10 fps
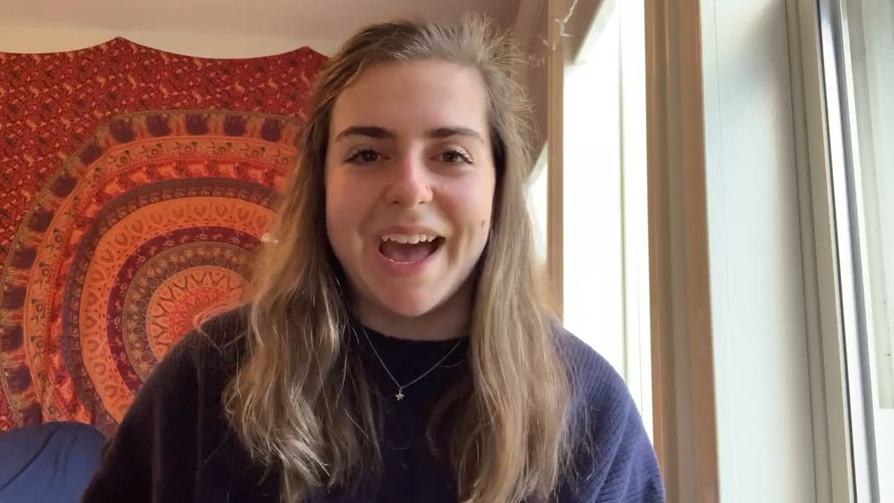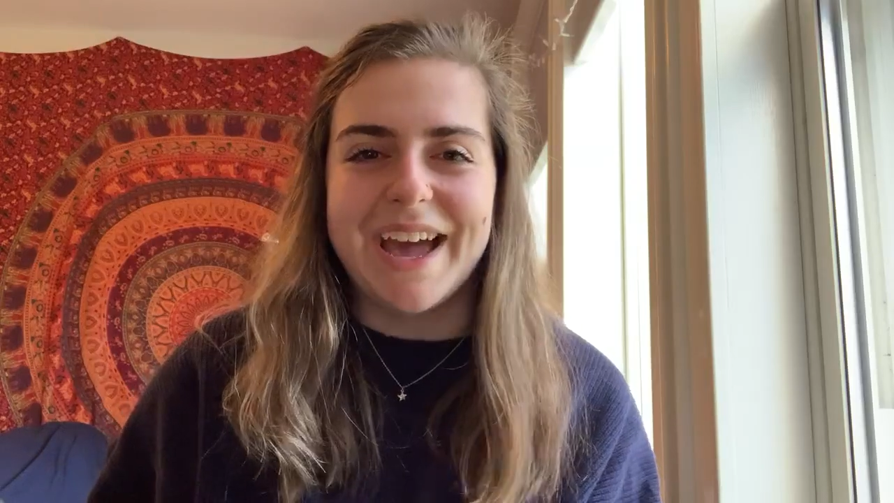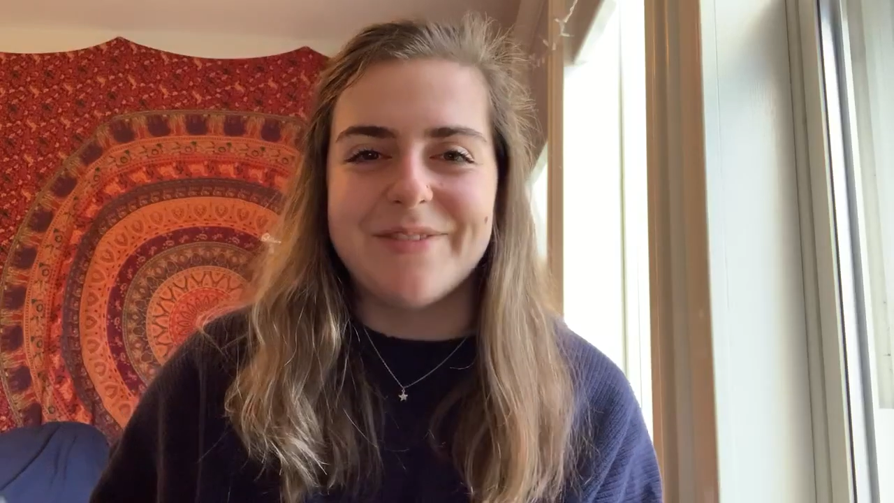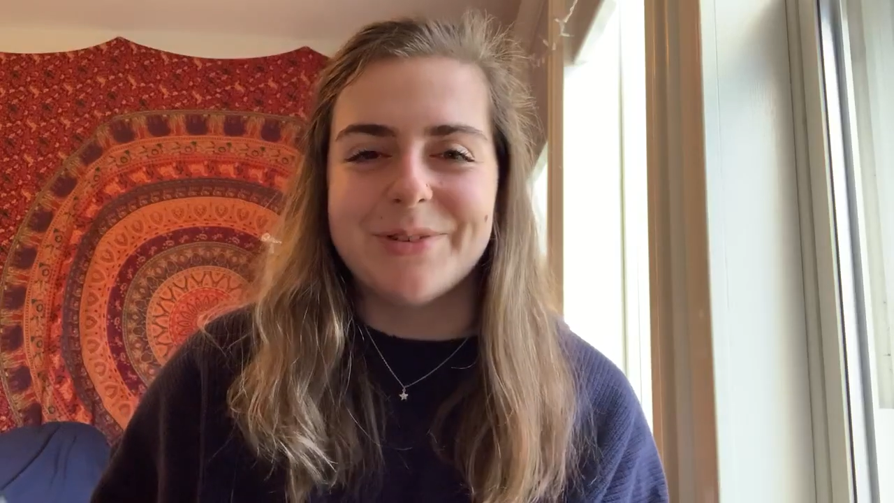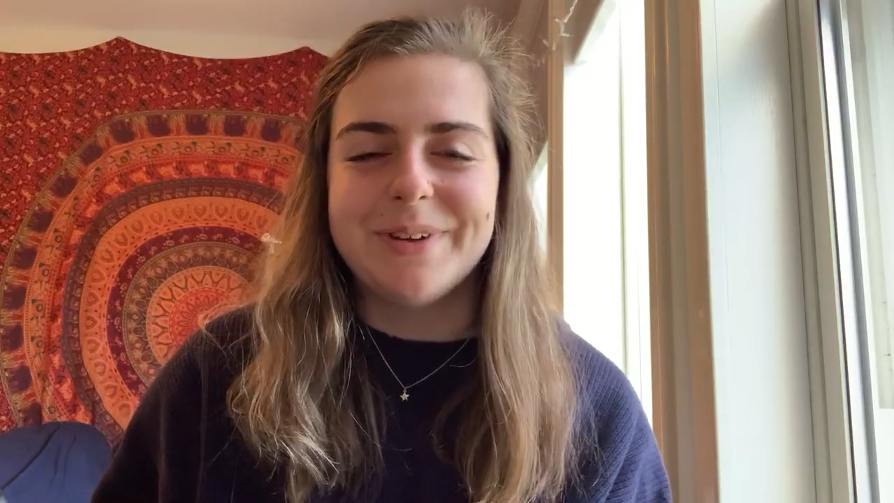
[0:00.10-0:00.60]

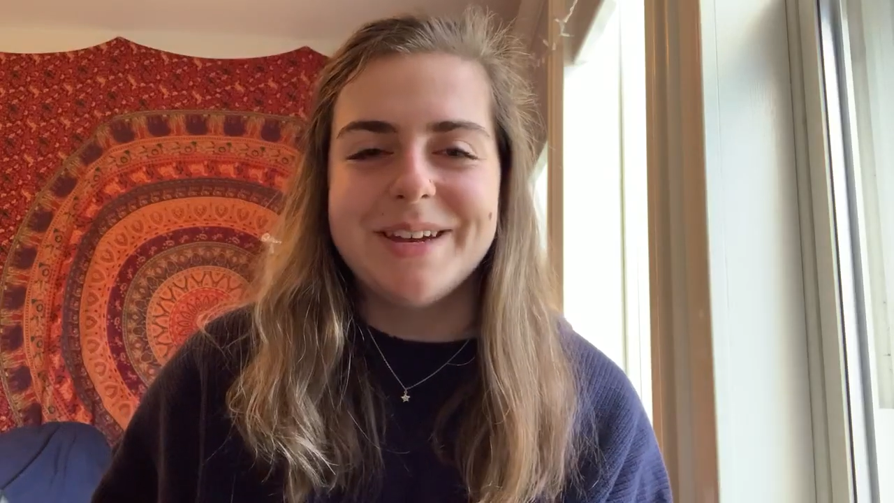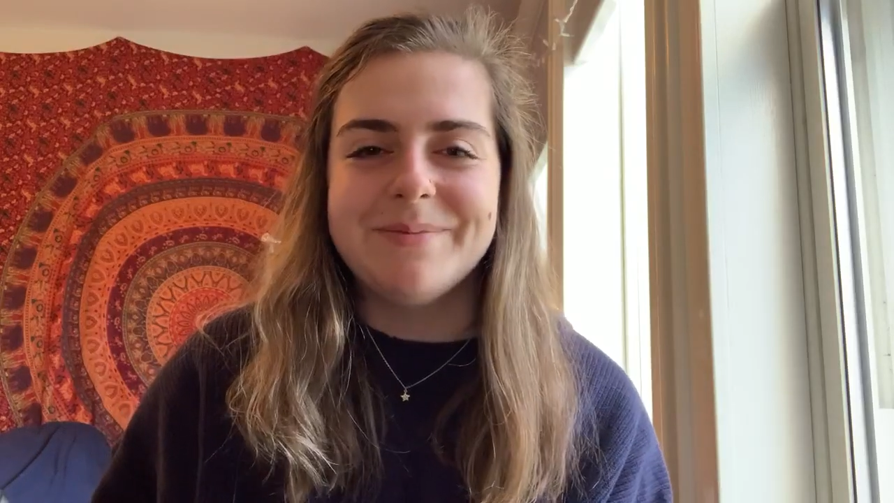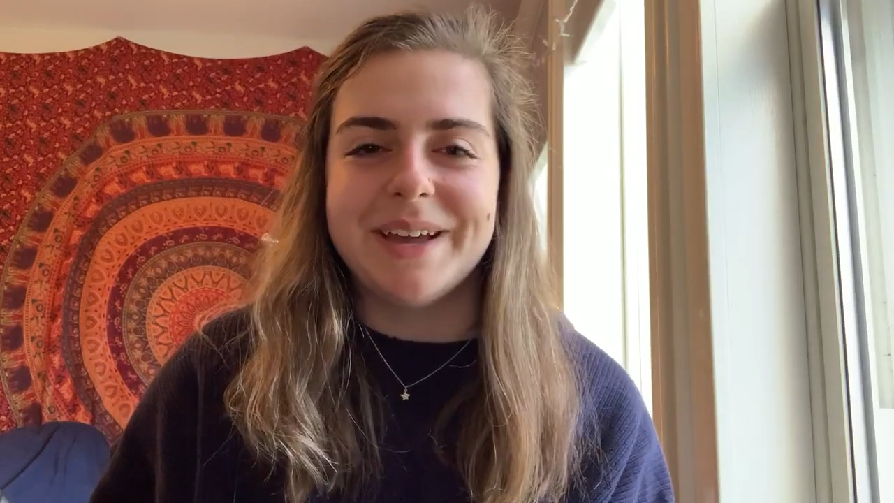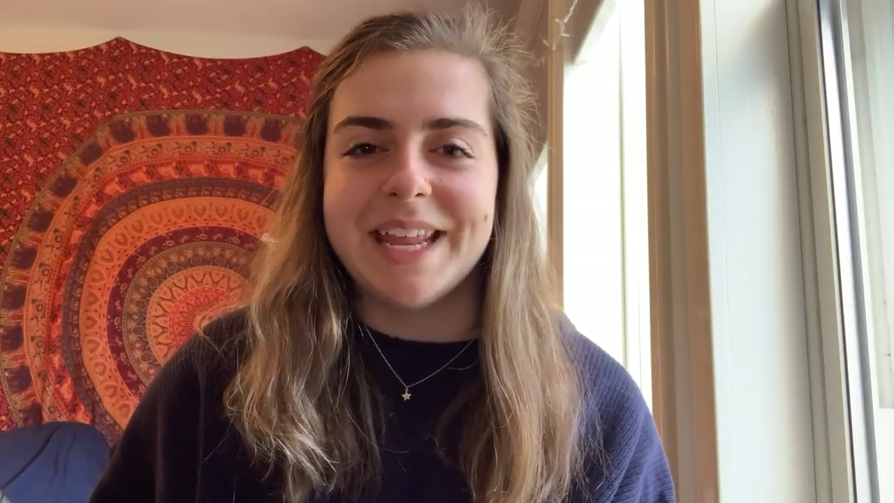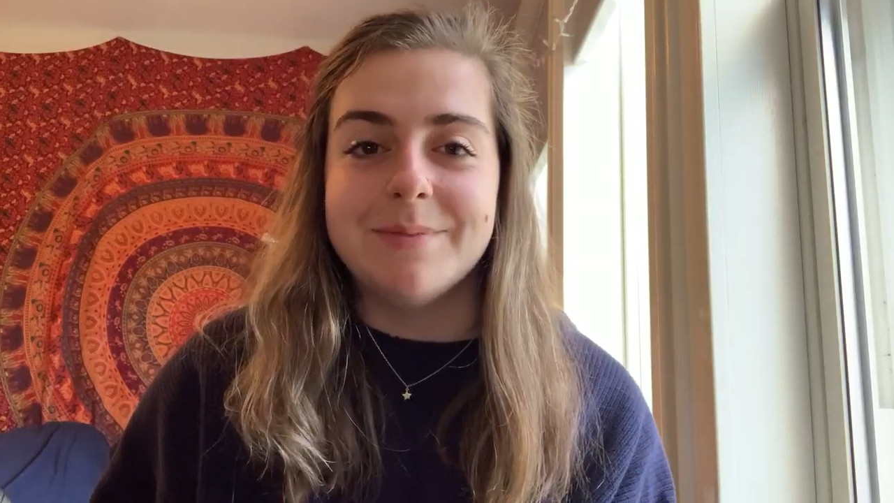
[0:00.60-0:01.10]
Hi everyone,
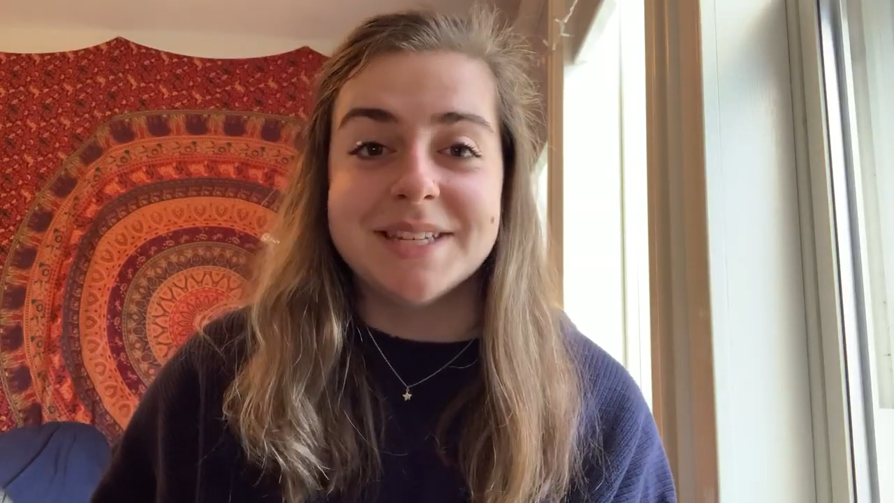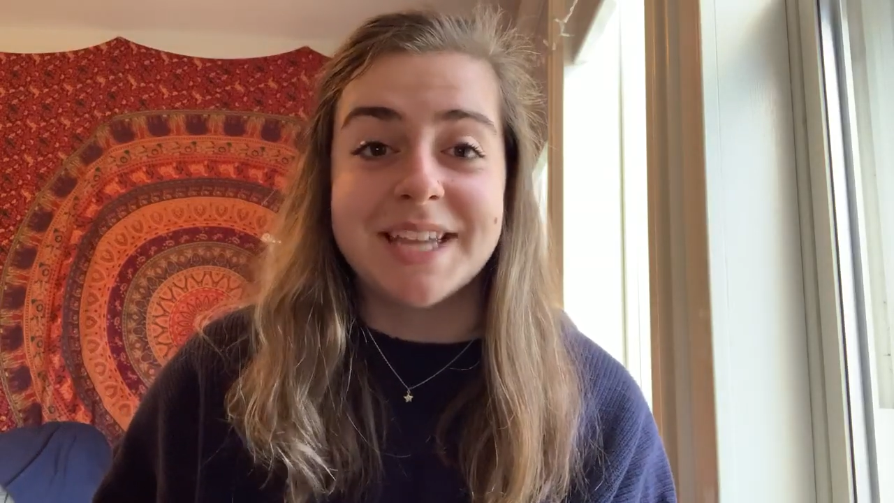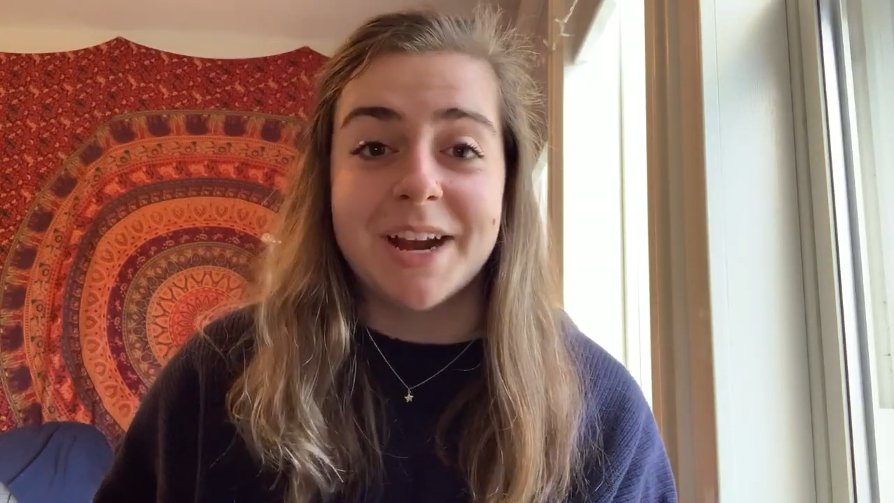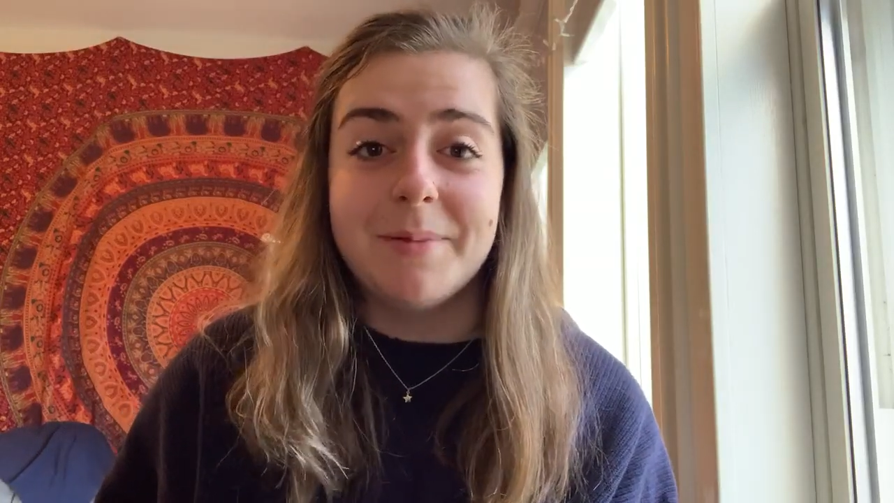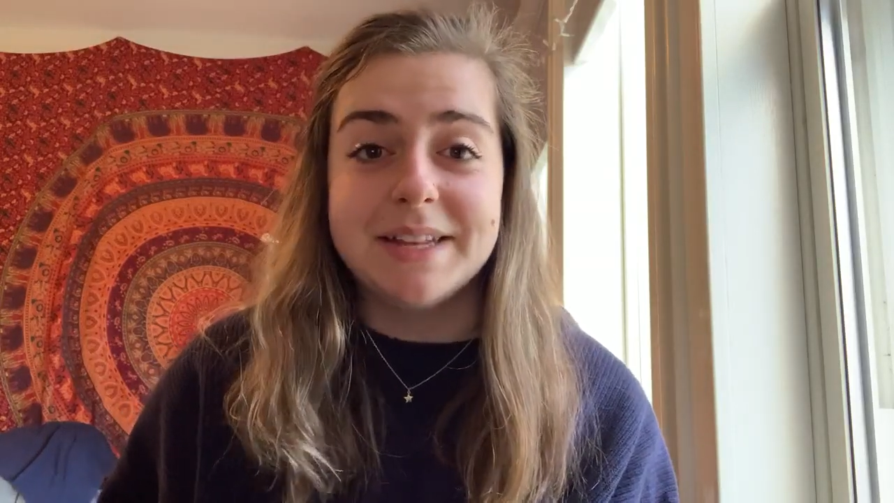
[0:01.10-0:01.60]
my name is
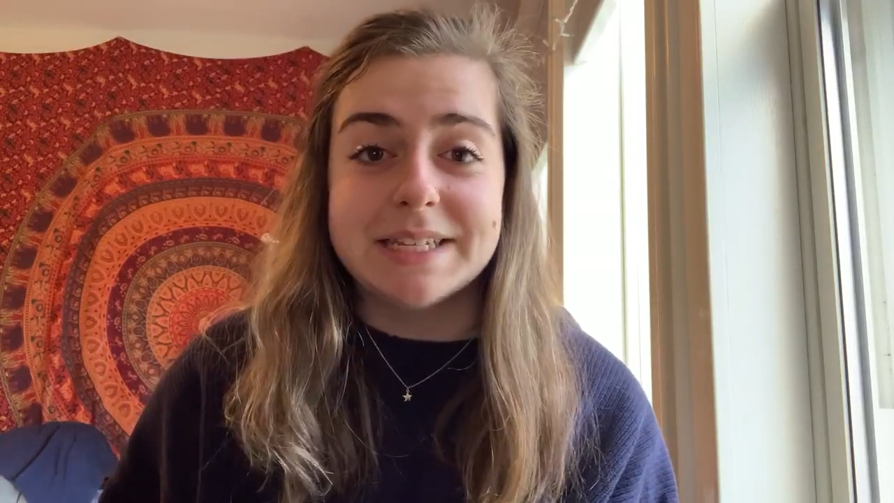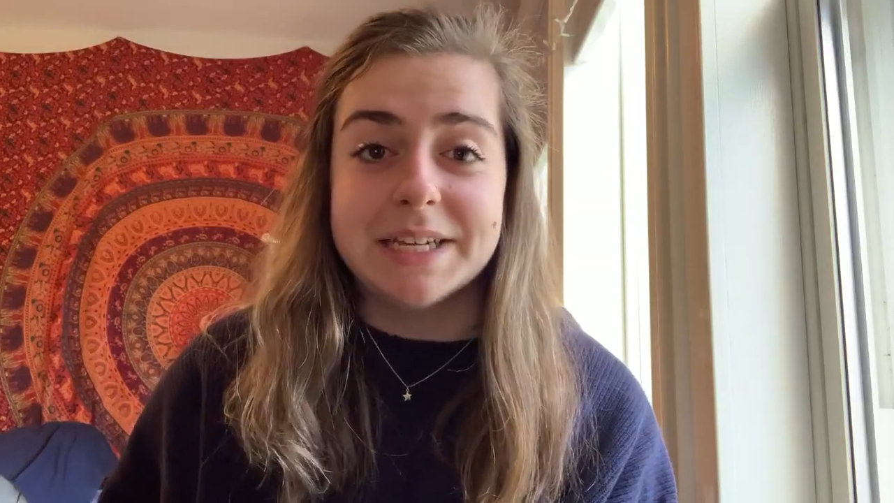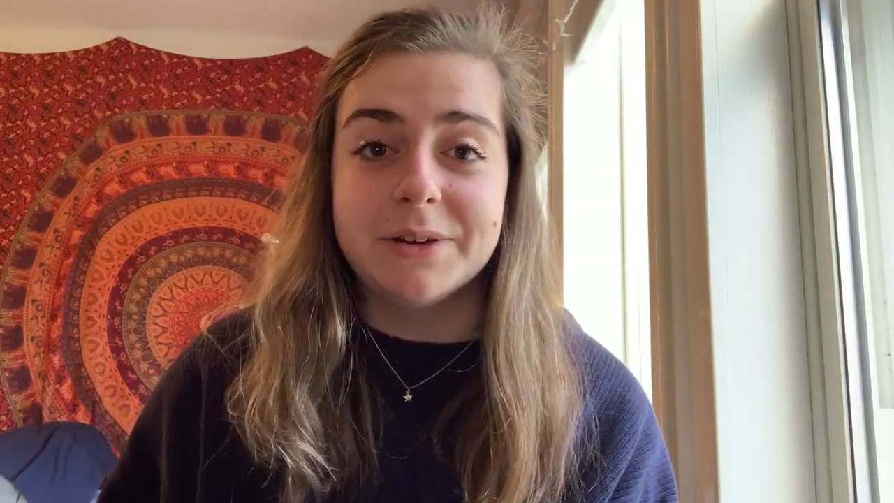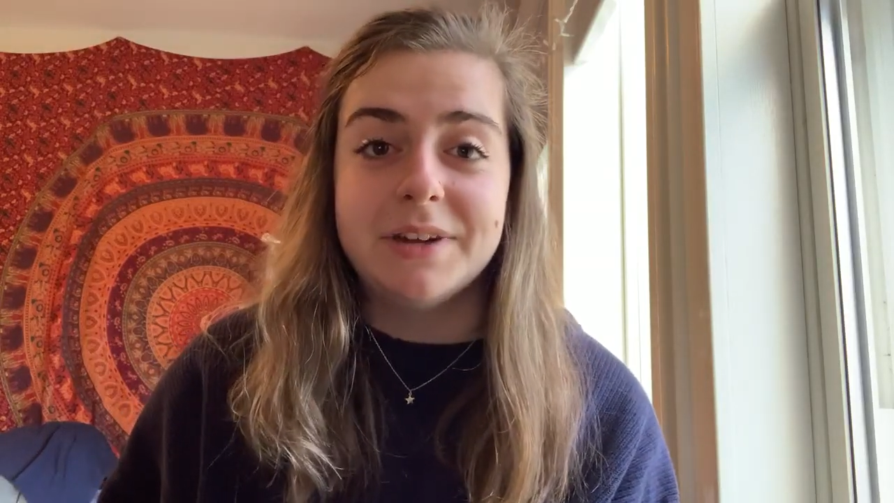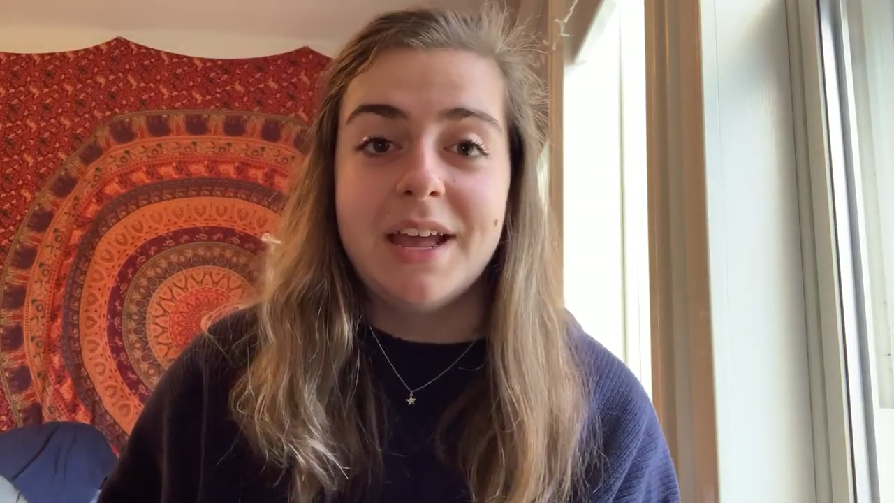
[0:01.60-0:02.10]
Kara
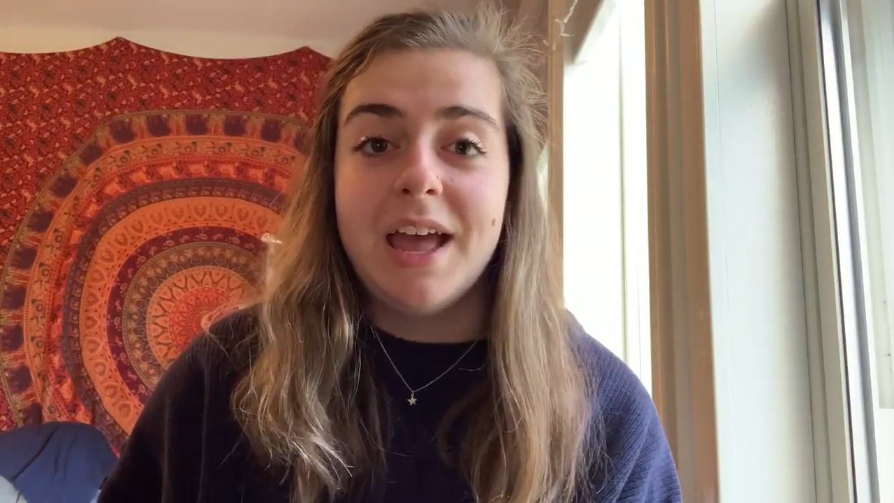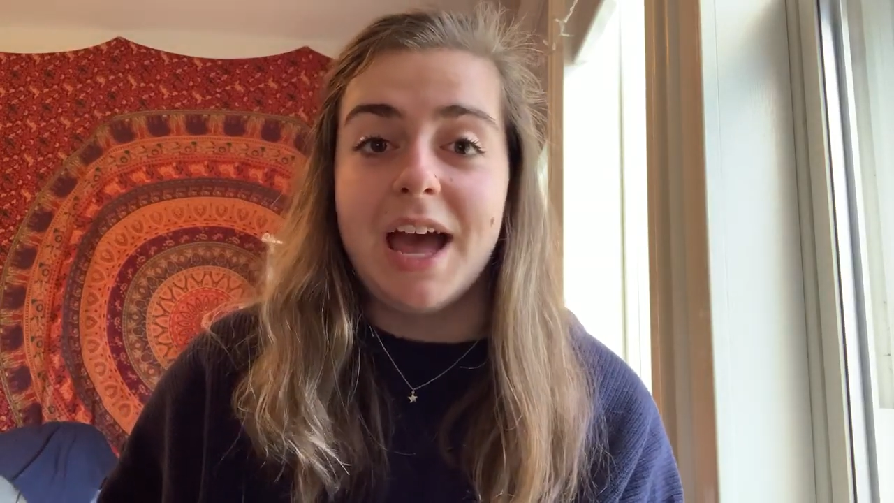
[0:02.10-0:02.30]
Leone.